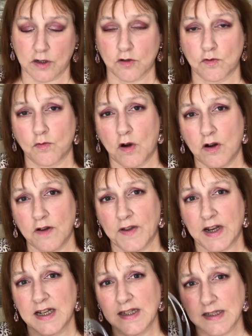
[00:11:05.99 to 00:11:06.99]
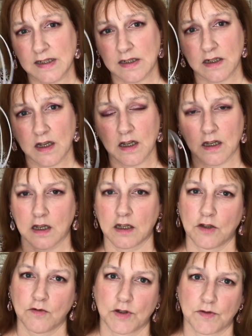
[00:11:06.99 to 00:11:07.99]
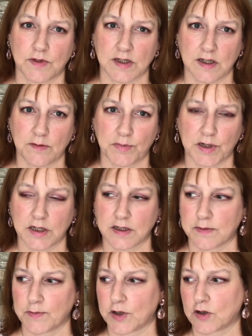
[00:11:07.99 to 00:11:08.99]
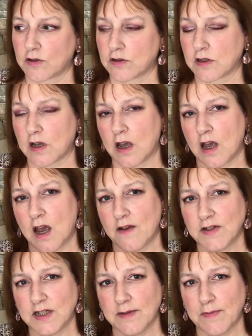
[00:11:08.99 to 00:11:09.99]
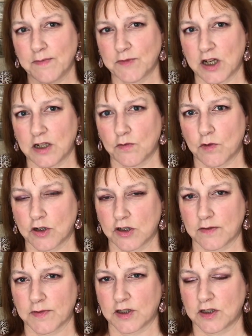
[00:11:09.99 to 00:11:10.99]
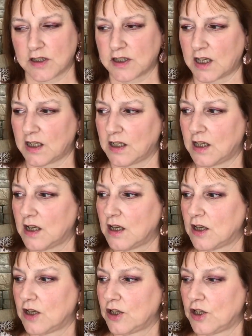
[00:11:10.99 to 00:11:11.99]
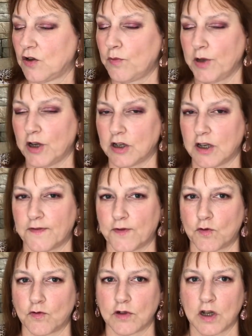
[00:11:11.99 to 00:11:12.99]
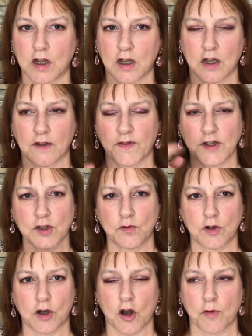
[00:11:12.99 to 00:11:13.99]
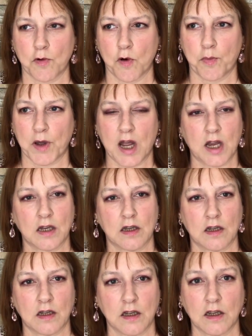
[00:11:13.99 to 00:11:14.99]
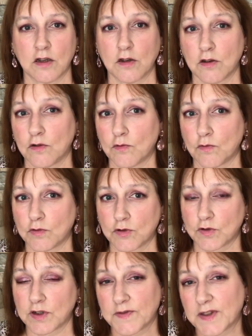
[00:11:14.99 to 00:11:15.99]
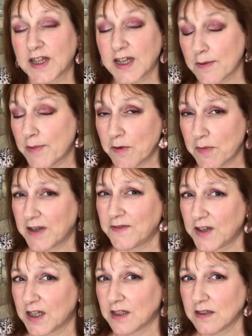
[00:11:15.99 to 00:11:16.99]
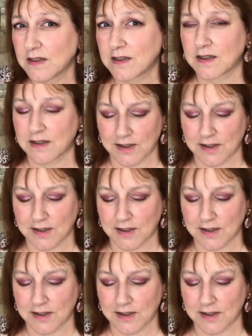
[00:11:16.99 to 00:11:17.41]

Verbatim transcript: So Warren, if you're listening, can you do the same please? Because every time I'm trying to watch something on the telly, you'll be on your phone, a video will come up, and you don't even think about my feelings.